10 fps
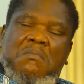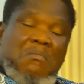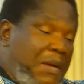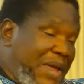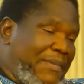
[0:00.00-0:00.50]

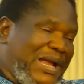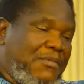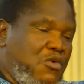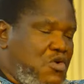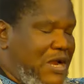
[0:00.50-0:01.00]
Maybe I
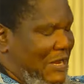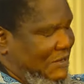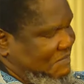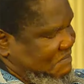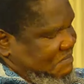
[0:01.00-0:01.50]
become older.
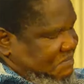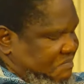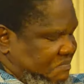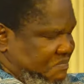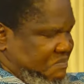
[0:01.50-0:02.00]

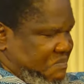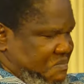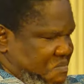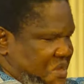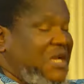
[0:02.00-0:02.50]

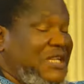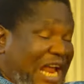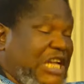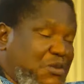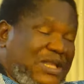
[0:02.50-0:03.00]

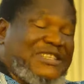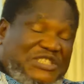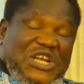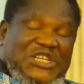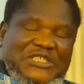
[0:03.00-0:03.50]
That is what has
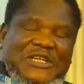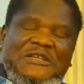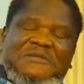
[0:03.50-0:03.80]
changed.